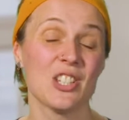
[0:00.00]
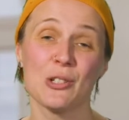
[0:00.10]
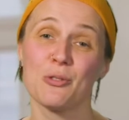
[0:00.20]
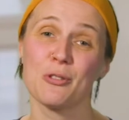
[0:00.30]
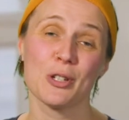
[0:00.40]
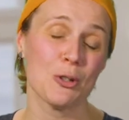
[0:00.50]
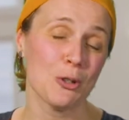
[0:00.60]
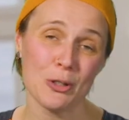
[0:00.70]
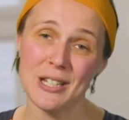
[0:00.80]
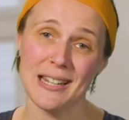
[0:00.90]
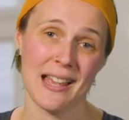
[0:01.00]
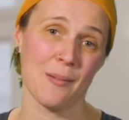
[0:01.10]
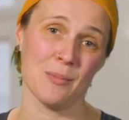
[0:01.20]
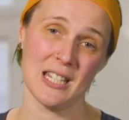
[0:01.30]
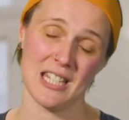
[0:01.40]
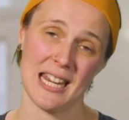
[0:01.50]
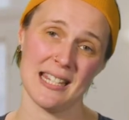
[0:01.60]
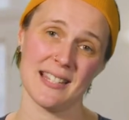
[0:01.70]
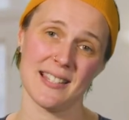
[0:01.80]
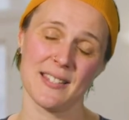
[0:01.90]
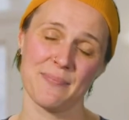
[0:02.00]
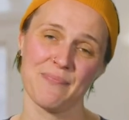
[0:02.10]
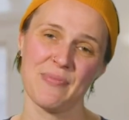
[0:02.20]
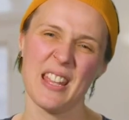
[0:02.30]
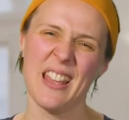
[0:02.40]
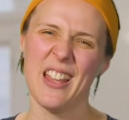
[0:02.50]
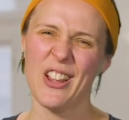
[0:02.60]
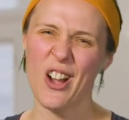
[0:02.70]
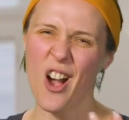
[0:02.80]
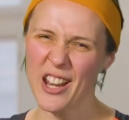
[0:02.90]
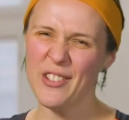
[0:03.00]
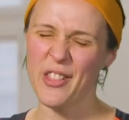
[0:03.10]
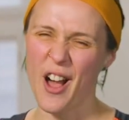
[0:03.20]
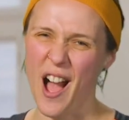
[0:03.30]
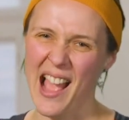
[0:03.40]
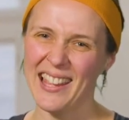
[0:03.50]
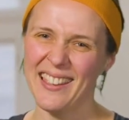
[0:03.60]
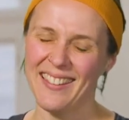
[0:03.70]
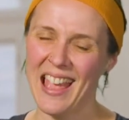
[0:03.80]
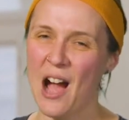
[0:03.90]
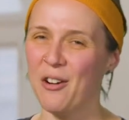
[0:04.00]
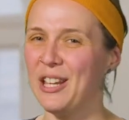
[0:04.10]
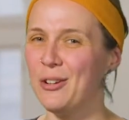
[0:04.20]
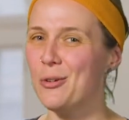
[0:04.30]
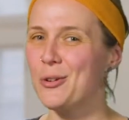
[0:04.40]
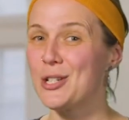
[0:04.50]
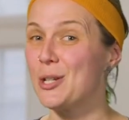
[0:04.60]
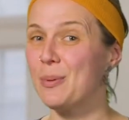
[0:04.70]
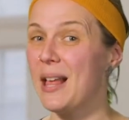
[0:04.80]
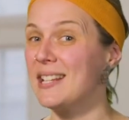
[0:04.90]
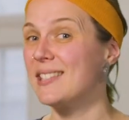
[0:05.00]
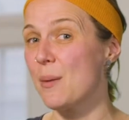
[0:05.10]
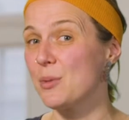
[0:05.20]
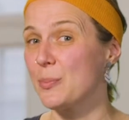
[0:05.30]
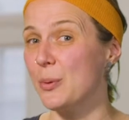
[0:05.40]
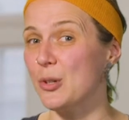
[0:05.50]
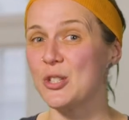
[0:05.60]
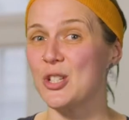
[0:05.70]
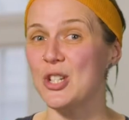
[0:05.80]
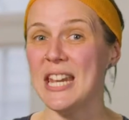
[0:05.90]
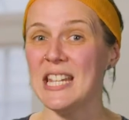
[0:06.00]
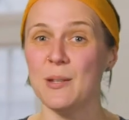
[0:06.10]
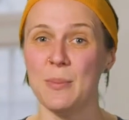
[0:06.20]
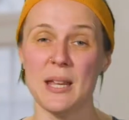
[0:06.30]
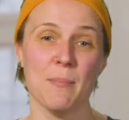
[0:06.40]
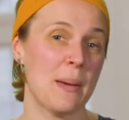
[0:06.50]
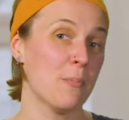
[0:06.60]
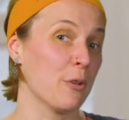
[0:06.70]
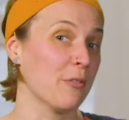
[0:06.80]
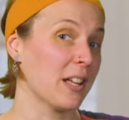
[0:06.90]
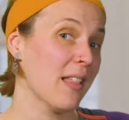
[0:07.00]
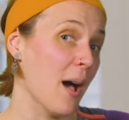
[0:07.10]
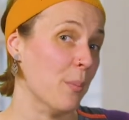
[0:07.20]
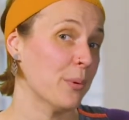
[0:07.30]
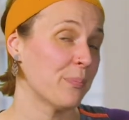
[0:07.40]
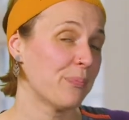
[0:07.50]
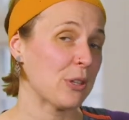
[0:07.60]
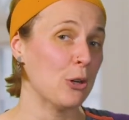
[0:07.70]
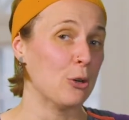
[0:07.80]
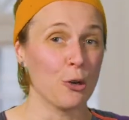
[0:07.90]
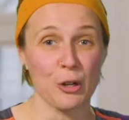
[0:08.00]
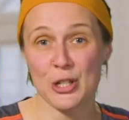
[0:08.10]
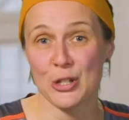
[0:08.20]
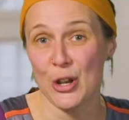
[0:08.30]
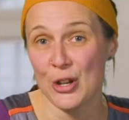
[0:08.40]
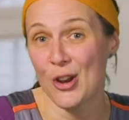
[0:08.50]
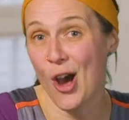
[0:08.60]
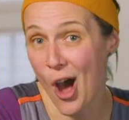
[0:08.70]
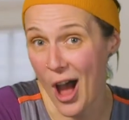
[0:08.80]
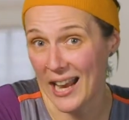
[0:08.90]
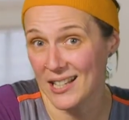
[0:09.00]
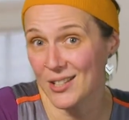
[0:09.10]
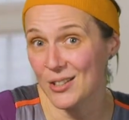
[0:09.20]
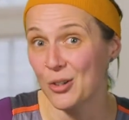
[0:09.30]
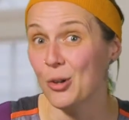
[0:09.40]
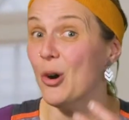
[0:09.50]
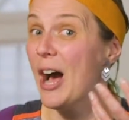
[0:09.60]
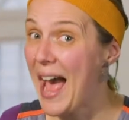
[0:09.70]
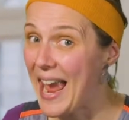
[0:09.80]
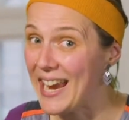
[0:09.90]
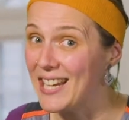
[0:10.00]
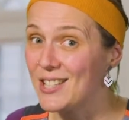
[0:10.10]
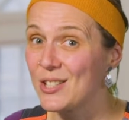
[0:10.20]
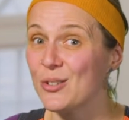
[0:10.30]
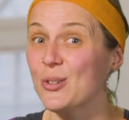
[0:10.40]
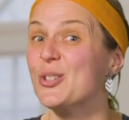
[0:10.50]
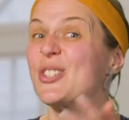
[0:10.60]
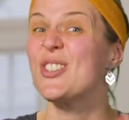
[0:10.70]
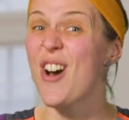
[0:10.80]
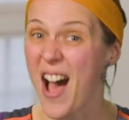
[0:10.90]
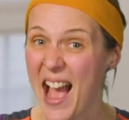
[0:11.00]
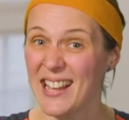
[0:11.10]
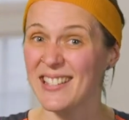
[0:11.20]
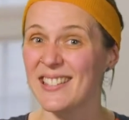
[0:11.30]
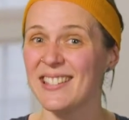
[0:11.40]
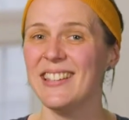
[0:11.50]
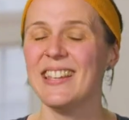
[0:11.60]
children couldn't come to Jesus. Kind of like how in order to play some sports, you need to be a member of a club or a certain height or age or size.